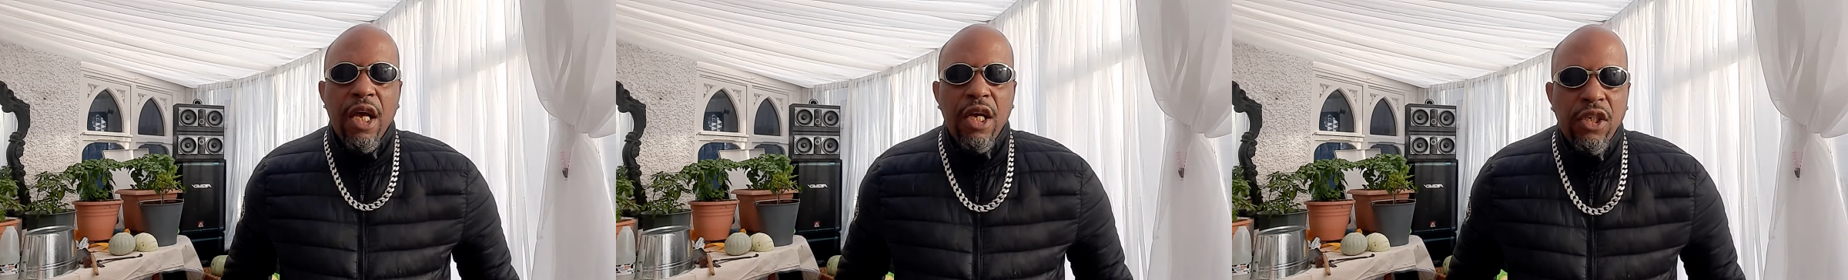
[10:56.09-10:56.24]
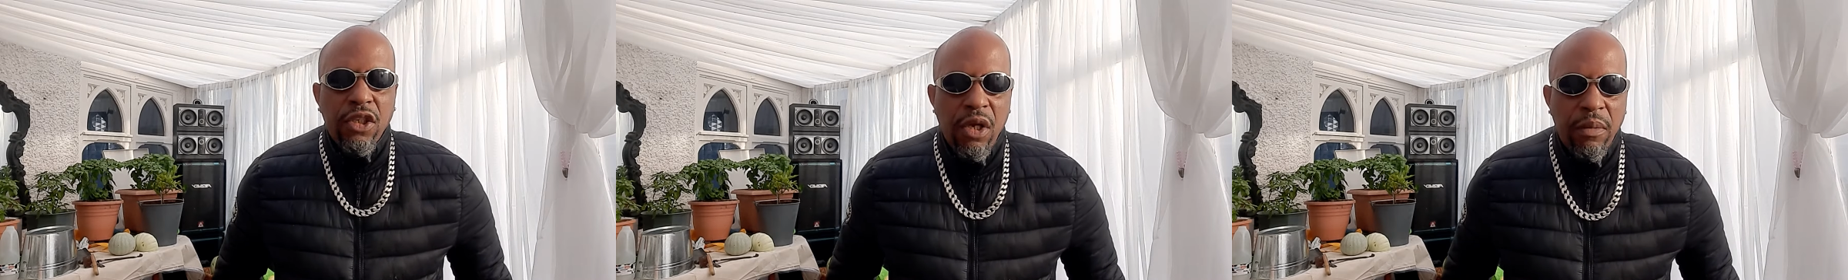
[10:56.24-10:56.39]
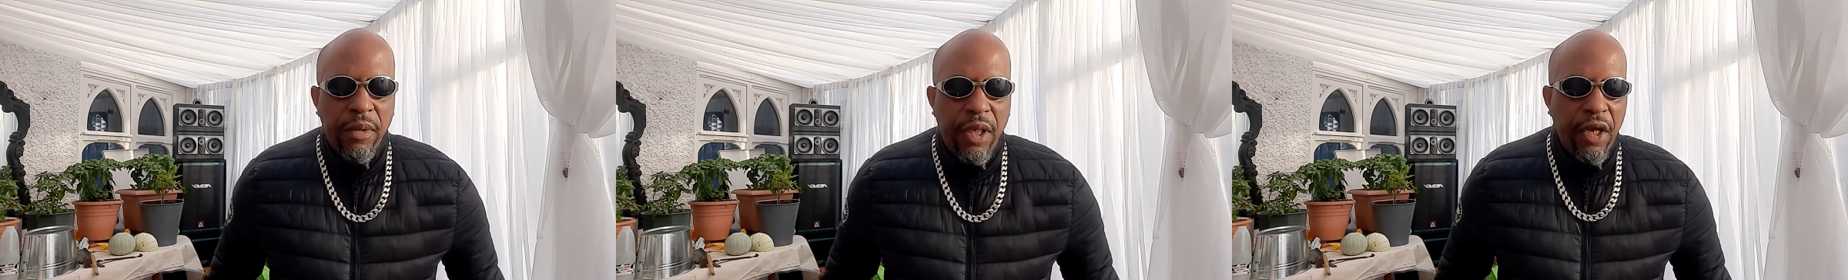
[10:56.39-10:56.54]

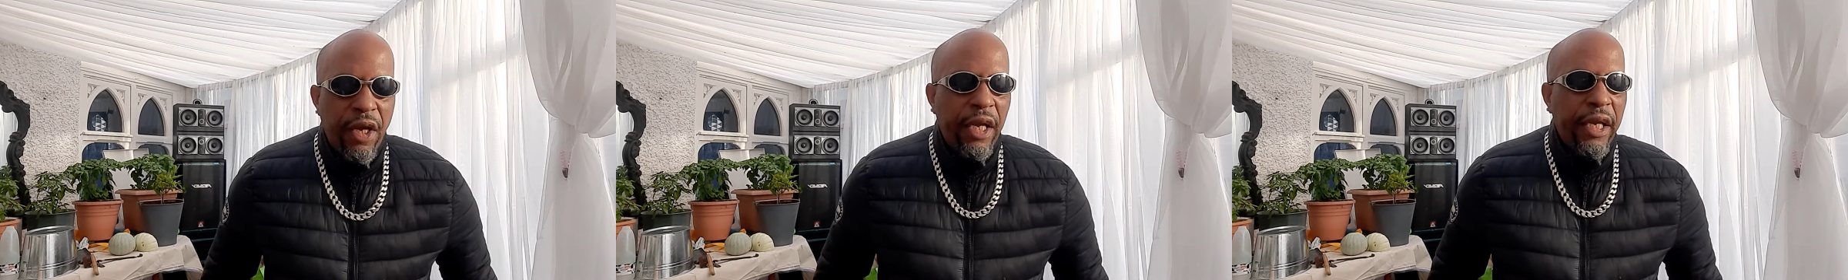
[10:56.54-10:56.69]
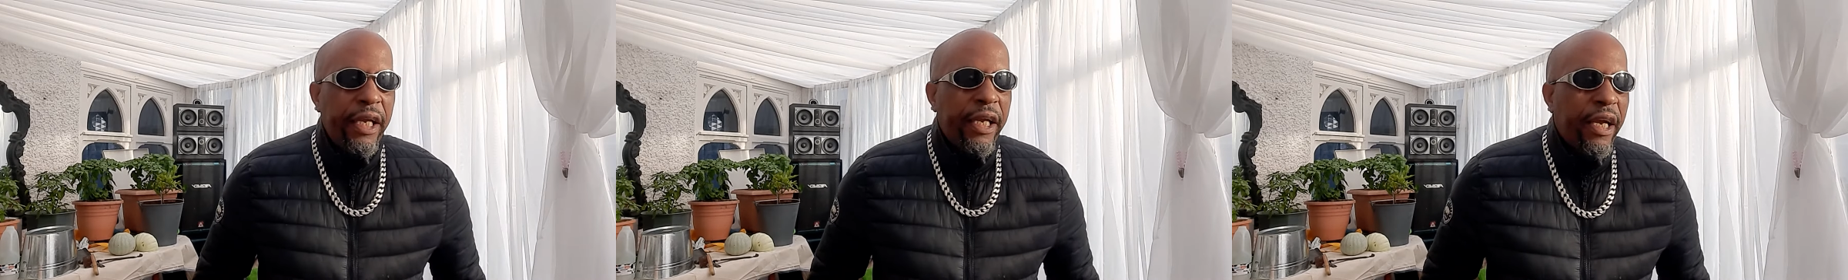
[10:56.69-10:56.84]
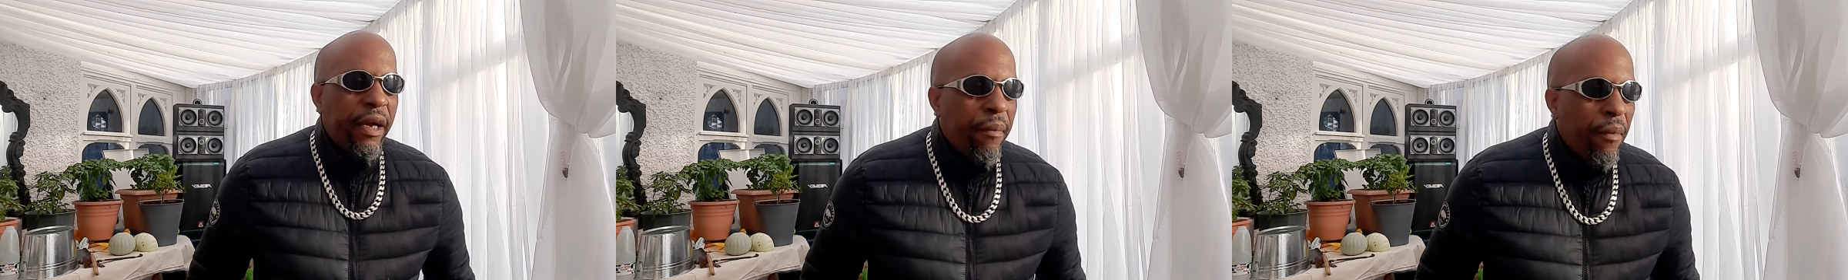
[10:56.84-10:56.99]
something I
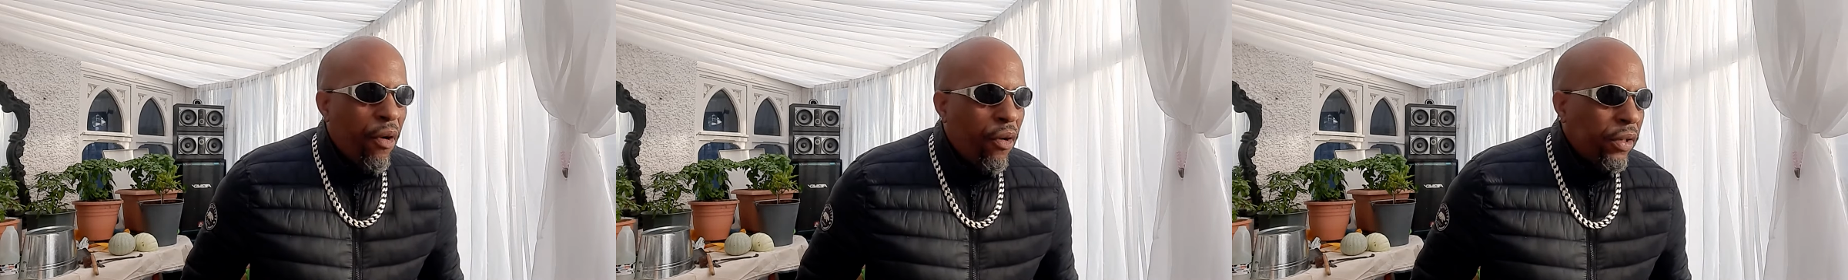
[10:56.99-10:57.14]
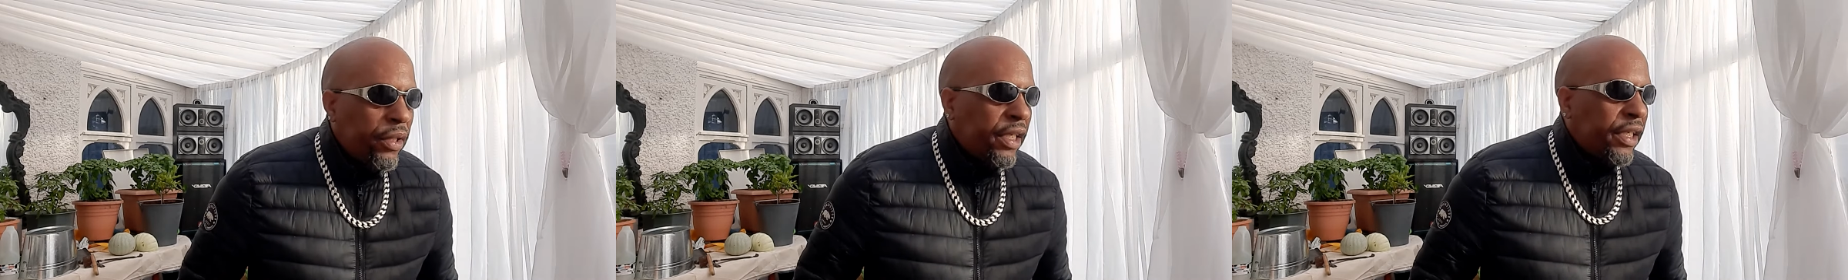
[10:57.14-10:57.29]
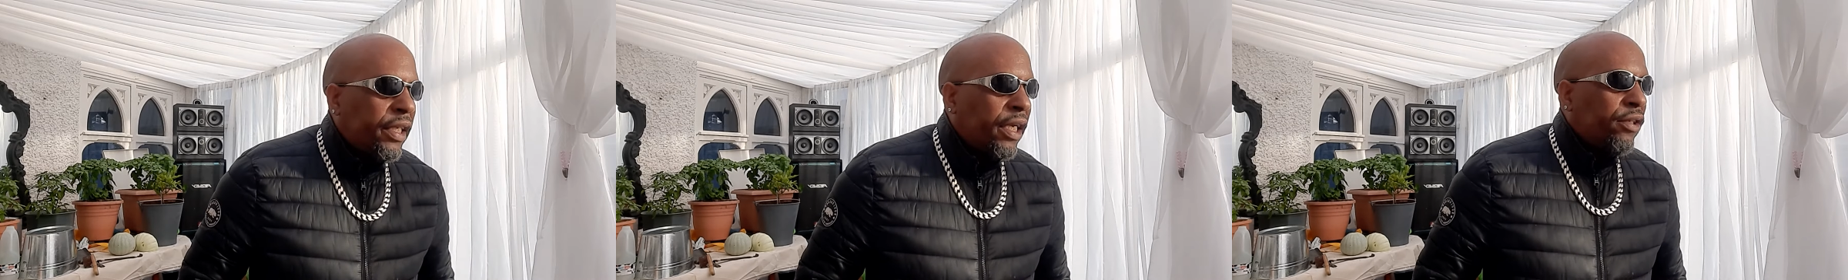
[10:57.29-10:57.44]
hear
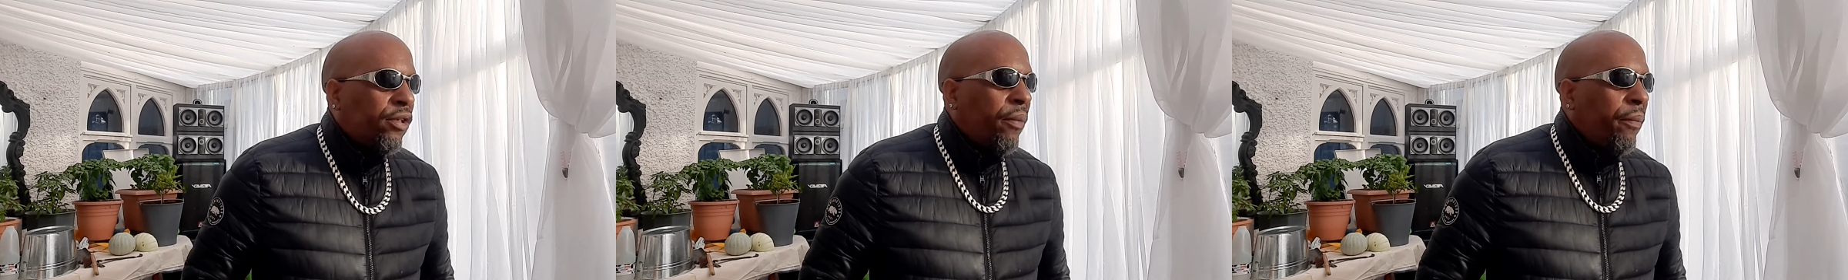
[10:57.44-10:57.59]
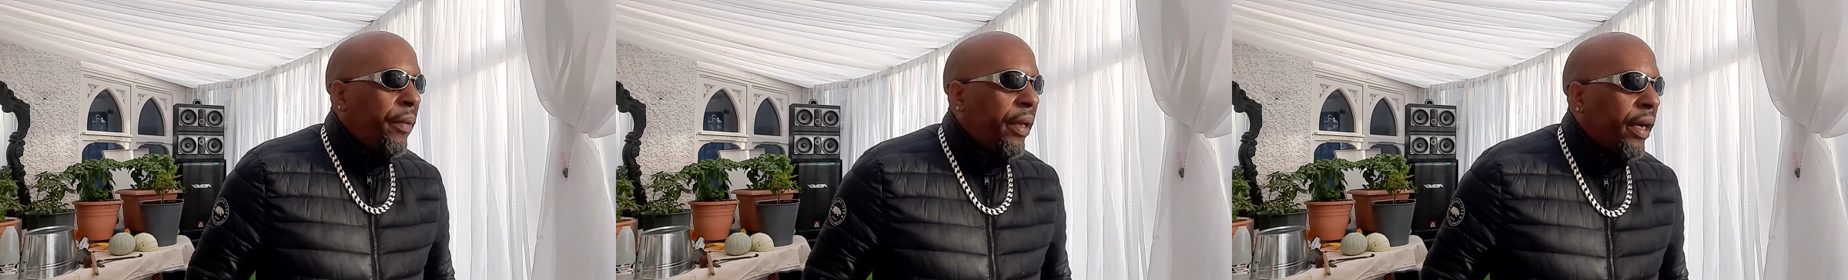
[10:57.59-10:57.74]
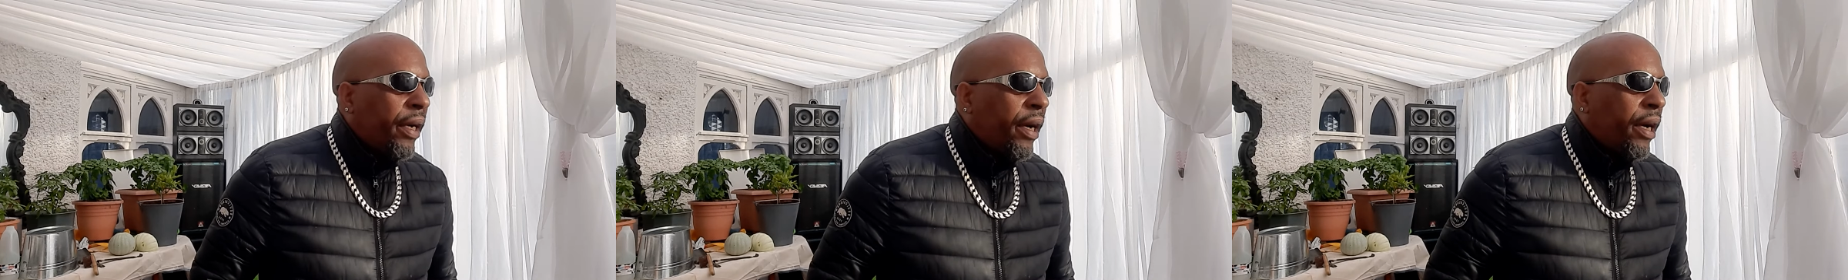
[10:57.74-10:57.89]
about it in
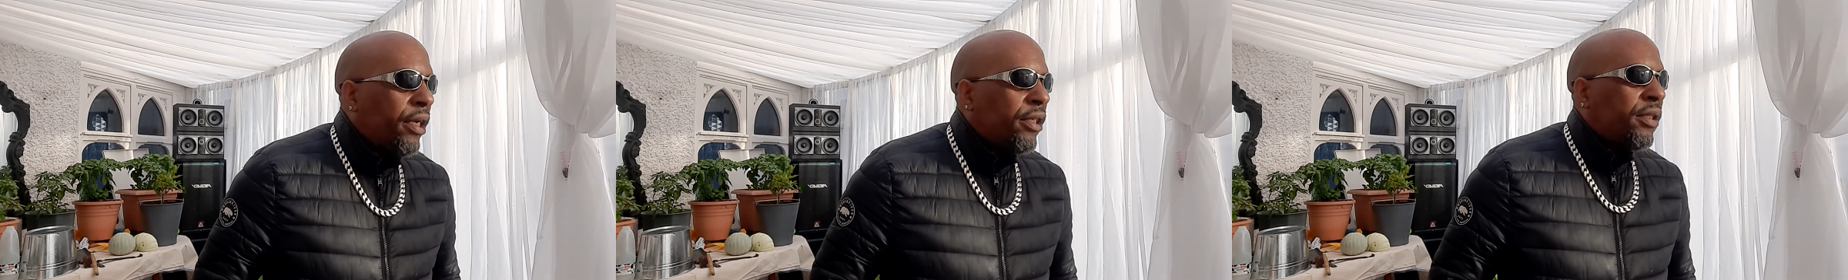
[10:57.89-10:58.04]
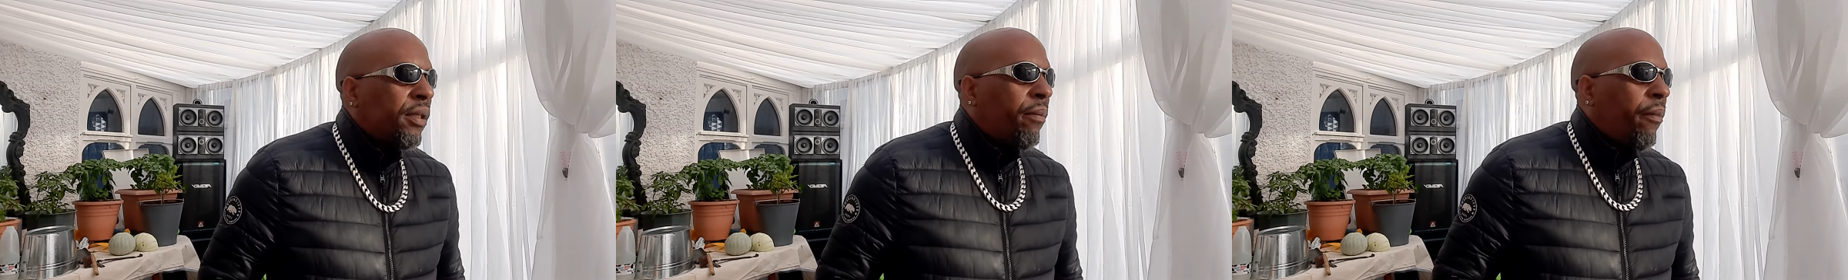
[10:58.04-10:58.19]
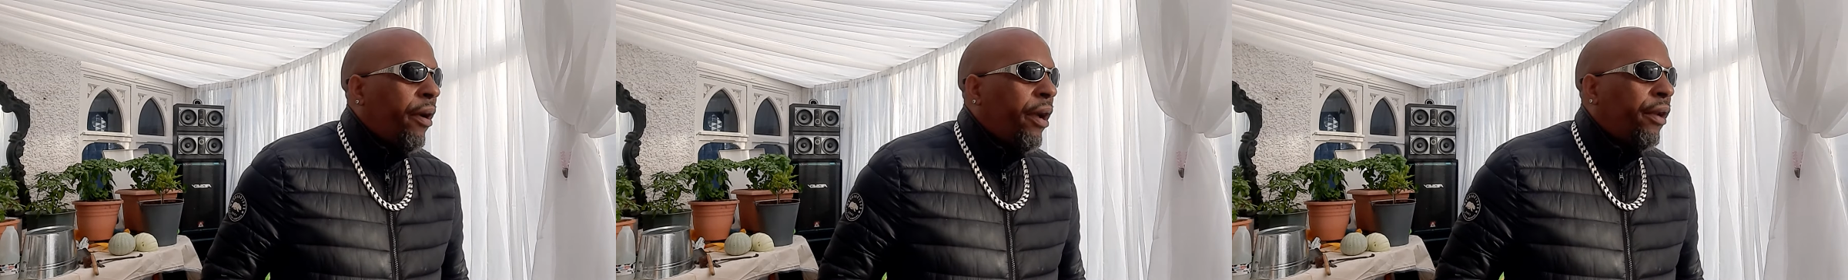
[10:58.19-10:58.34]
Jamaica and
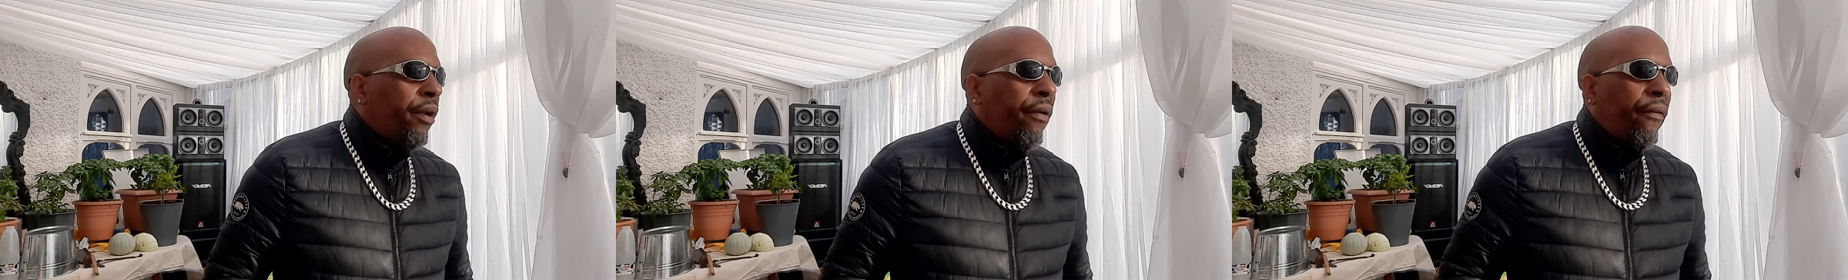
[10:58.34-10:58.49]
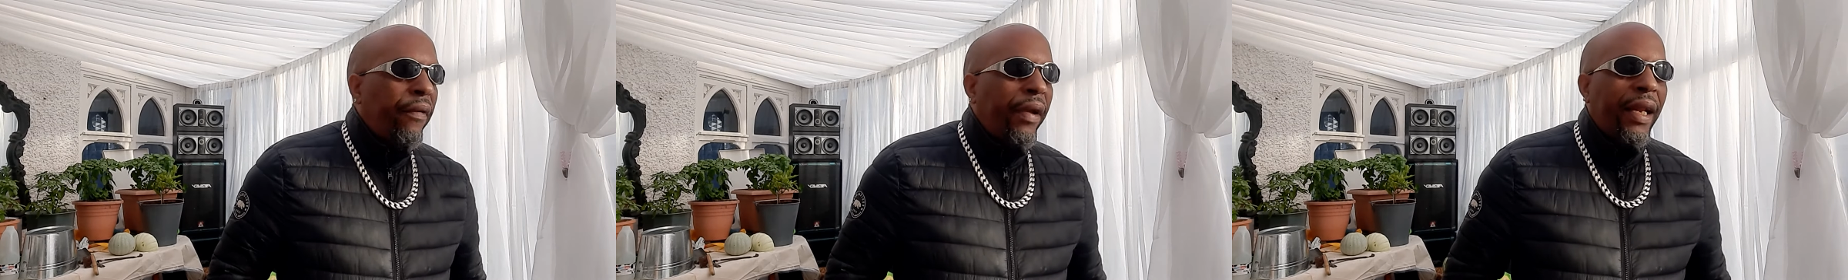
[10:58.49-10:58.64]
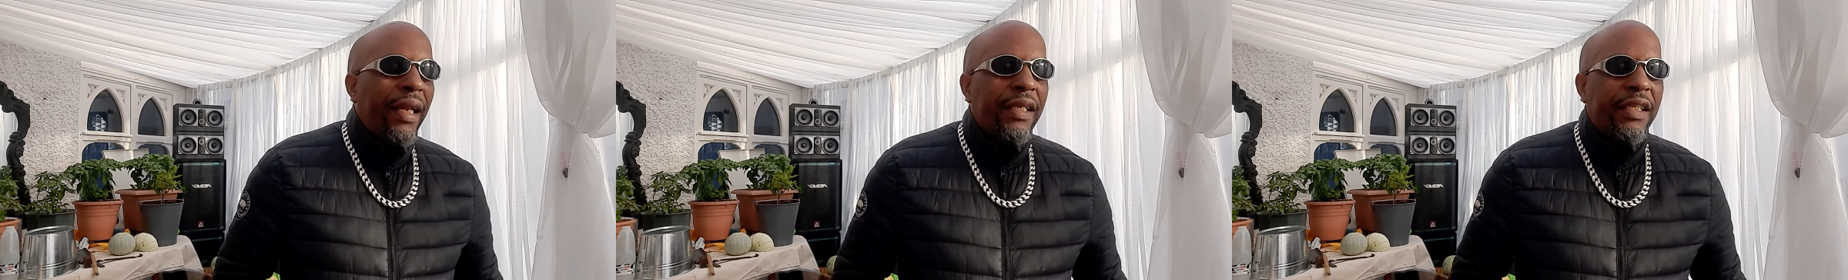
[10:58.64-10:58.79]
so, but you know,
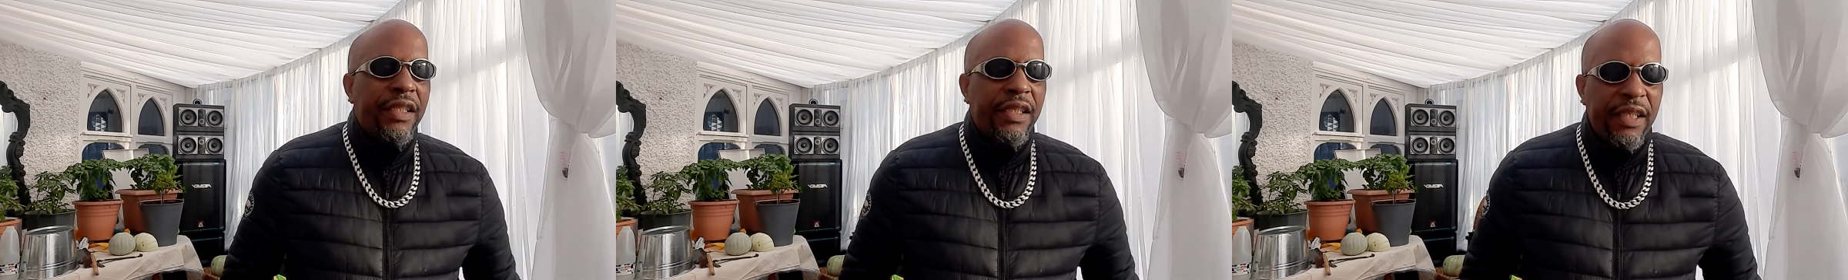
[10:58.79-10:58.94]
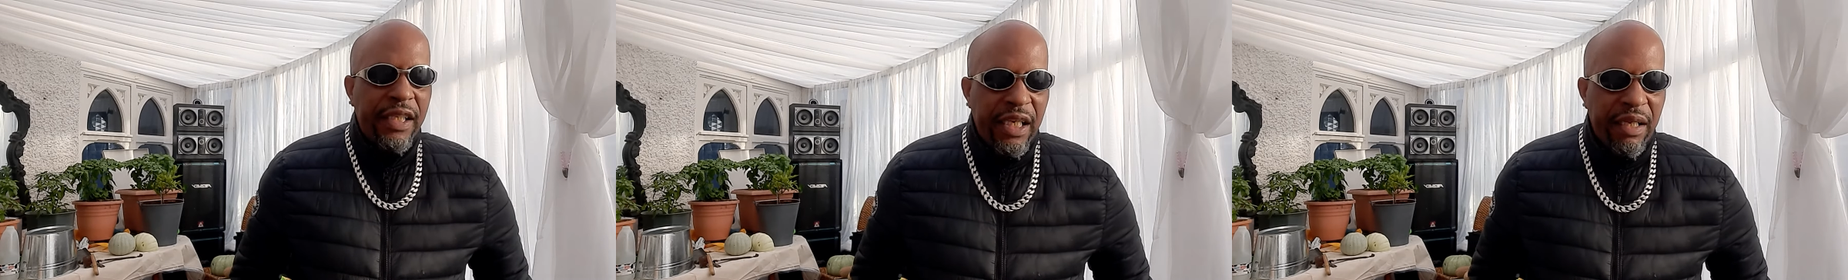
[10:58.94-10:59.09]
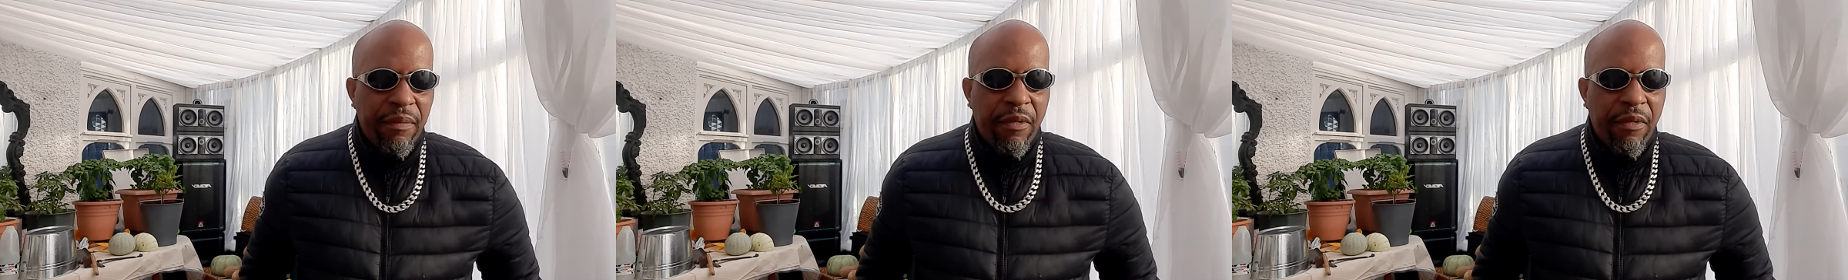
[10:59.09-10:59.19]
really see.